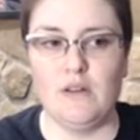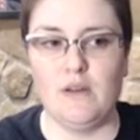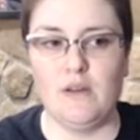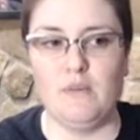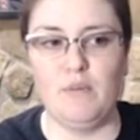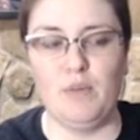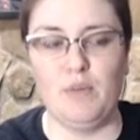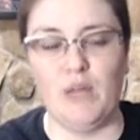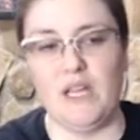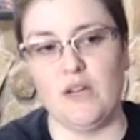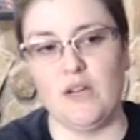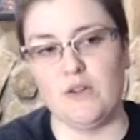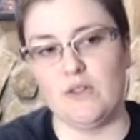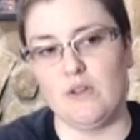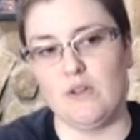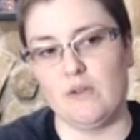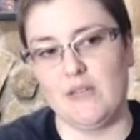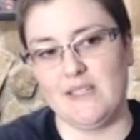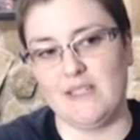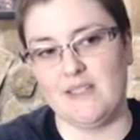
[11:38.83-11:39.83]
players
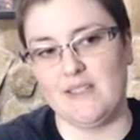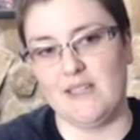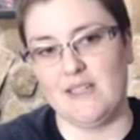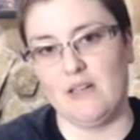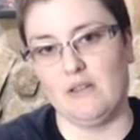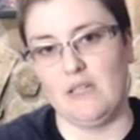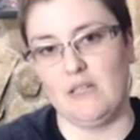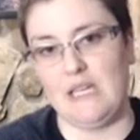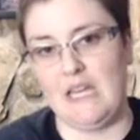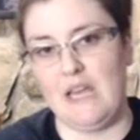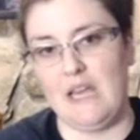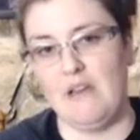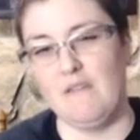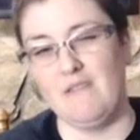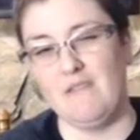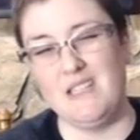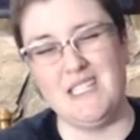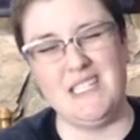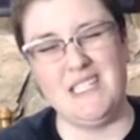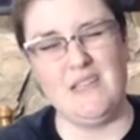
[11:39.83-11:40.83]
don't necessarily
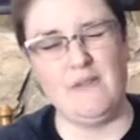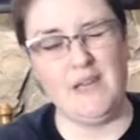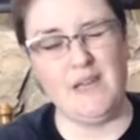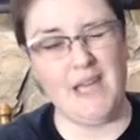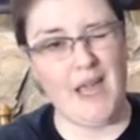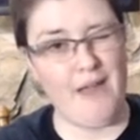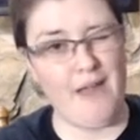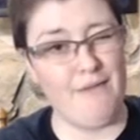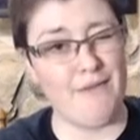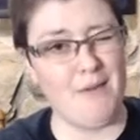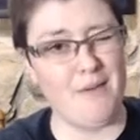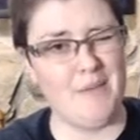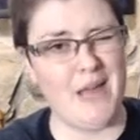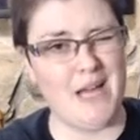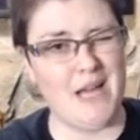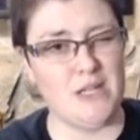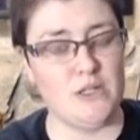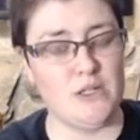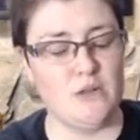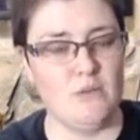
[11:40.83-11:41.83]
can't deviate from
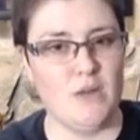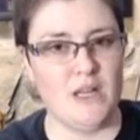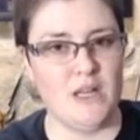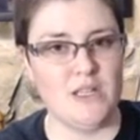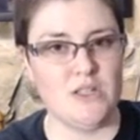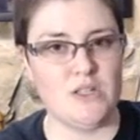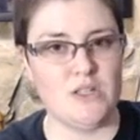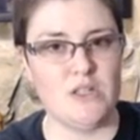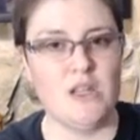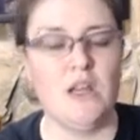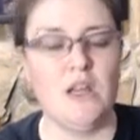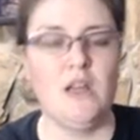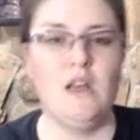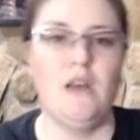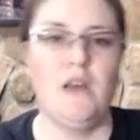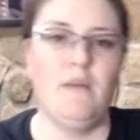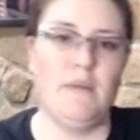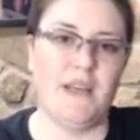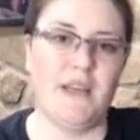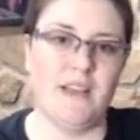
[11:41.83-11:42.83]
that too much,
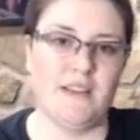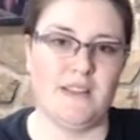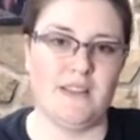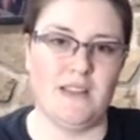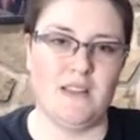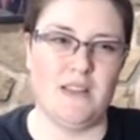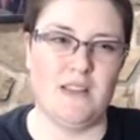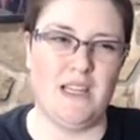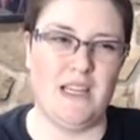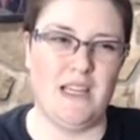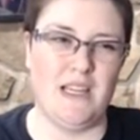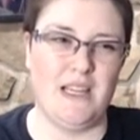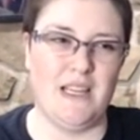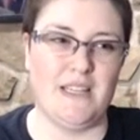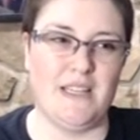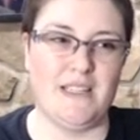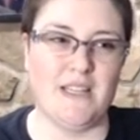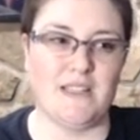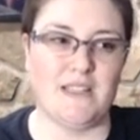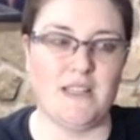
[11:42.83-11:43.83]
because
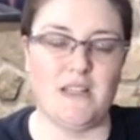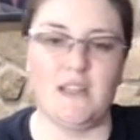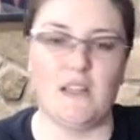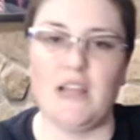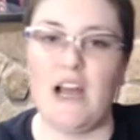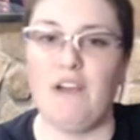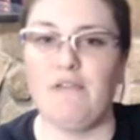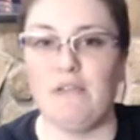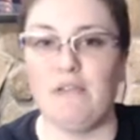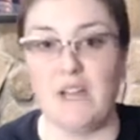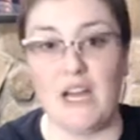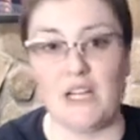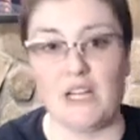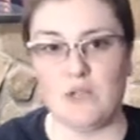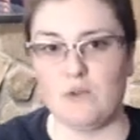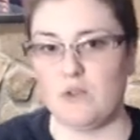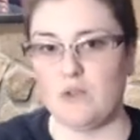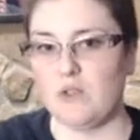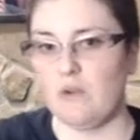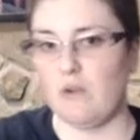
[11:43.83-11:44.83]
it doesn't allow for the
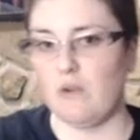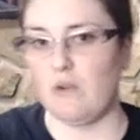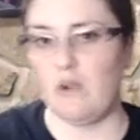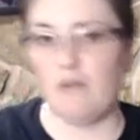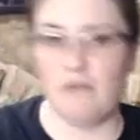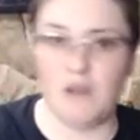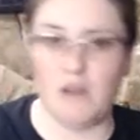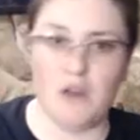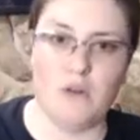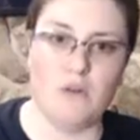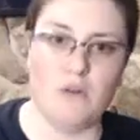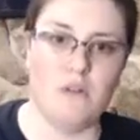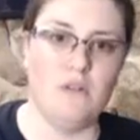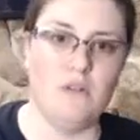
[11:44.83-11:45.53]
actual story flow.